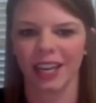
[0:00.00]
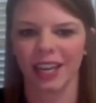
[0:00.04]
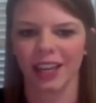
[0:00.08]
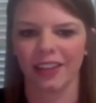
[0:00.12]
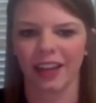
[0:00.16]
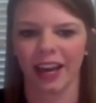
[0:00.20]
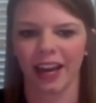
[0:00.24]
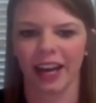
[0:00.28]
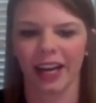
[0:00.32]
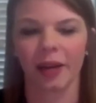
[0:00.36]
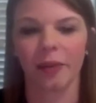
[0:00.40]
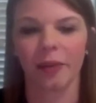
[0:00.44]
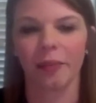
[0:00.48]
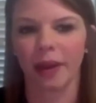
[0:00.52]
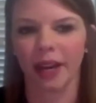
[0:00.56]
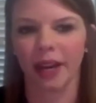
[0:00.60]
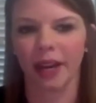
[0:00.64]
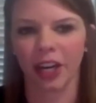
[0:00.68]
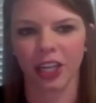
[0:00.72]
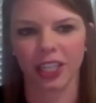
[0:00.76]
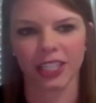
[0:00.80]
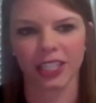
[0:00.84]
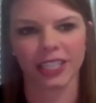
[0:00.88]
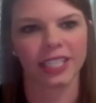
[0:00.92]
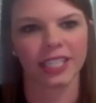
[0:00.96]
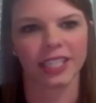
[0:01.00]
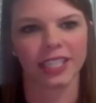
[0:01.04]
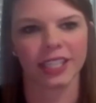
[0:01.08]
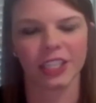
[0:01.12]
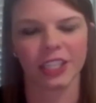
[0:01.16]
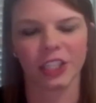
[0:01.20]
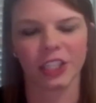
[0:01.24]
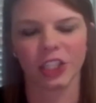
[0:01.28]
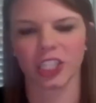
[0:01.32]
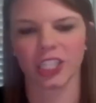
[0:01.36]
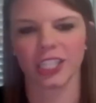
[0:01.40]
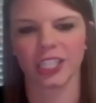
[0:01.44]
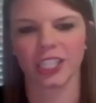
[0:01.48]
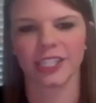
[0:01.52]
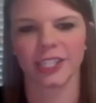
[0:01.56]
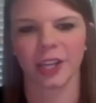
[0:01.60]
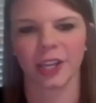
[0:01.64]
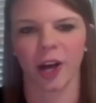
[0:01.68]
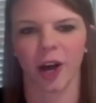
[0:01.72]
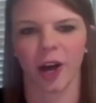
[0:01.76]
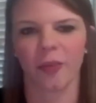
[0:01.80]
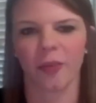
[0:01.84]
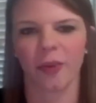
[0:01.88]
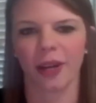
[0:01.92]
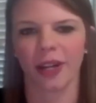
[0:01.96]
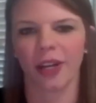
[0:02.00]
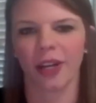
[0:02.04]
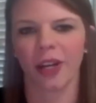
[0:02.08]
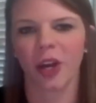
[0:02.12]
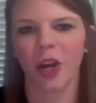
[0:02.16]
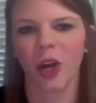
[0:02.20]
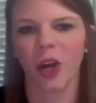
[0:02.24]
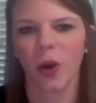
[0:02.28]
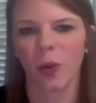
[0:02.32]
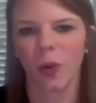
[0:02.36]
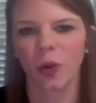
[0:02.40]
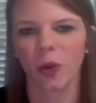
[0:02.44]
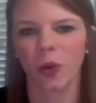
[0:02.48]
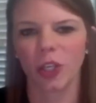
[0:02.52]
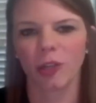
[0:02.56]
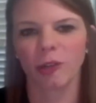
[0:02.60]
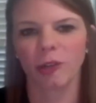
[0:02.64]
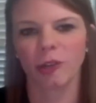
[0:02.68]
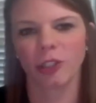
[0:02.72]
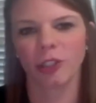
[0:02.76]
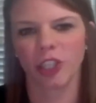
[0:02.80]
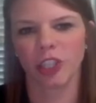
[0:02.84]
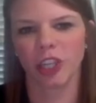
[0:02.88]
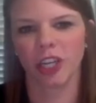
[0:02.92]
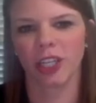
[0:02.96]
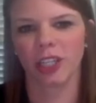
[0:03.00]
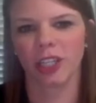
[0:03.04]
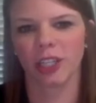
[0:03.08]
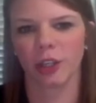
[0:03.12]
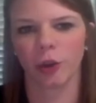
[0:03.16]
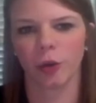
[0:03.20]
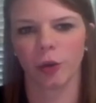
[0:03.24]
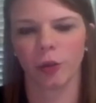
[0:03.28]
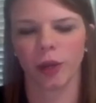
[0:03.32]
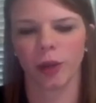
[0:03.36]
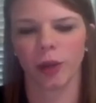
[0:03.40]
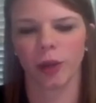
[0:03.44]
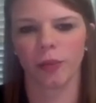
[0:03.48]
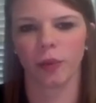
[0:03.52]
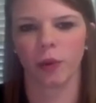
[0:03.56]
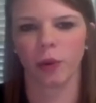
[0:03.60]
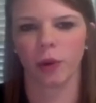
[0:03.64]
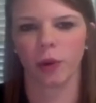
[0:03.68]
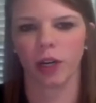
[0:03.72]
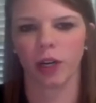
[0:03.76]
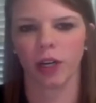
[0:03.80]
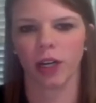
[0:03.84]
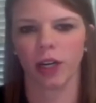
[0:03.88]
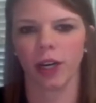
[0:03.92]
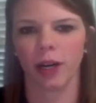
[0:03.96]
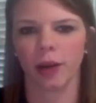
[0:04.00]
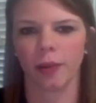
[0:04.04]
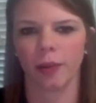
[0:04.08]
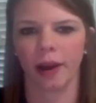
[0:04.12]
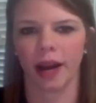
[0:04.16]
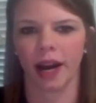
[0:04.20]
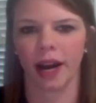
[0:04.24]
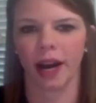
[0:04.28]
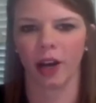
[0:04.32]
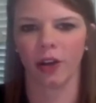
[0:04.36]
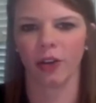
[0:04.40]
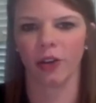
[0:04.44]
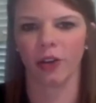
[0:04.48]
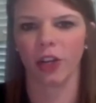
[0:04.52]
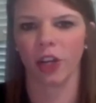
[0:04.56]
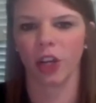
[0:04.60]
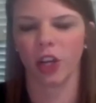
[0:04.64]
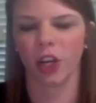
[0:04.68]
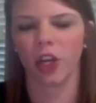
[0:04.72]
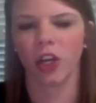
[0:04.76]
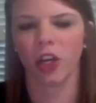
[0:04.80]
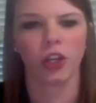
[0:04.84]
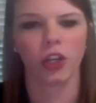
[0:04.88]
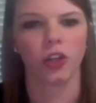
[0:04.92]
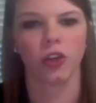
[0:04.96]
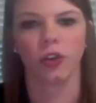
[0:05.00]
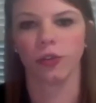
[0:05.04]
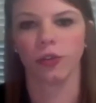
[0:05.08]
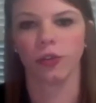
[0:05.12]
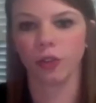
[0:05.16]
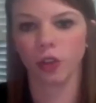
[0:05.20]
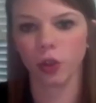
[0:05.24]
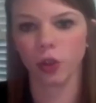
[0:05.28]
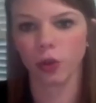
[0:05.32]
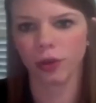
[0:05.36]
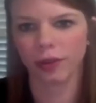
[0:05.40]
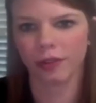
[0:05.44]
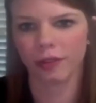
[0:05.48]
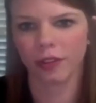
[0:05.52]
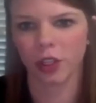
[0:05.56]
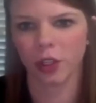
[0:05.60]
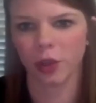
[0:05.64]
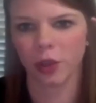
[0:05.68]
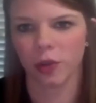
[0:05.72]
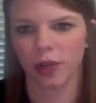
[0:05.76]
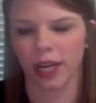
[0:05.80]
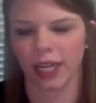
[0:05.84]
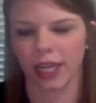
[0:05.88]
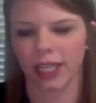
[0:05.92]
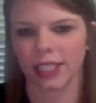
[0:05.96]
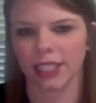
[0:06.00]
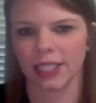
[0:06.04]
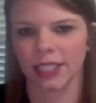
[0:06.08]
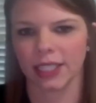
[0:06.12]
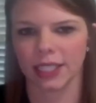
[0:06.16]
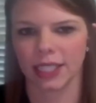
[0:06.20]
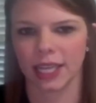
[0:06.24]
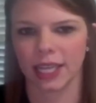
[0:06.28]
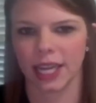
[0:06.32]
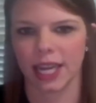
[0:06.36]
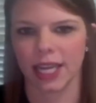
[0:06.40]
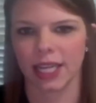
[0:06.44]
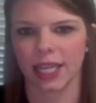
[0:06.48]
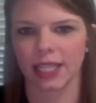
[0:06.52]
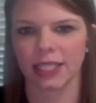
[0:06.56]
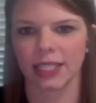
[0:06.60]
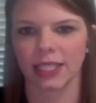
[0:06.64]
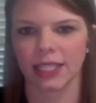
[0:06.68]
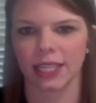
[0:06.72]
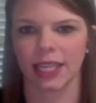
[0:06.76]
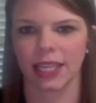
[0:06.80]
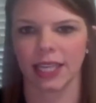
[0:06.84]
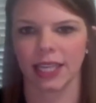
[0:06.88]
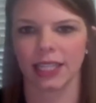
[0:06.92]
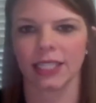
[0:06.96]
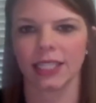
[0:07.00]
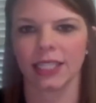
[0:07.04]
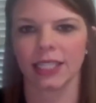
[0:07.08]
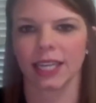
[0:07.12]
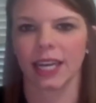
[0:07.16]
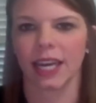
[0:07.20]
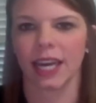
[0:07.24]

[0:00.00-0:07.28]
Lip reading: that comparison that she saw, but will you share a little bit more about your view of the United States and